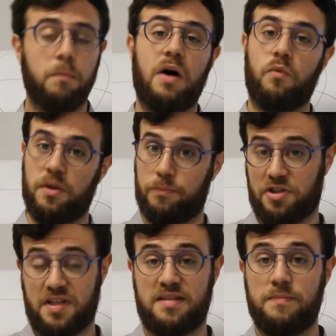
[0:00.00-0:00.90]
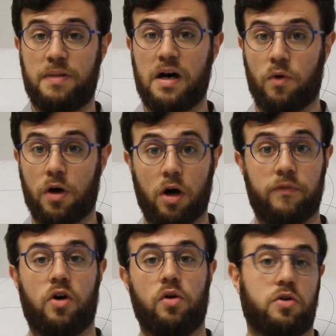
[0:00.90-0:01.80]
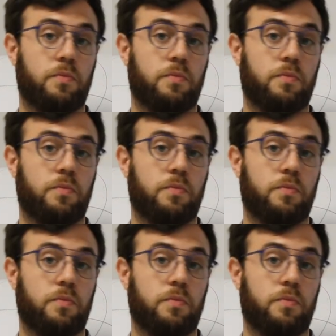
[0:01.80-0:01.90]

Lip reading: but with the processing power of a whole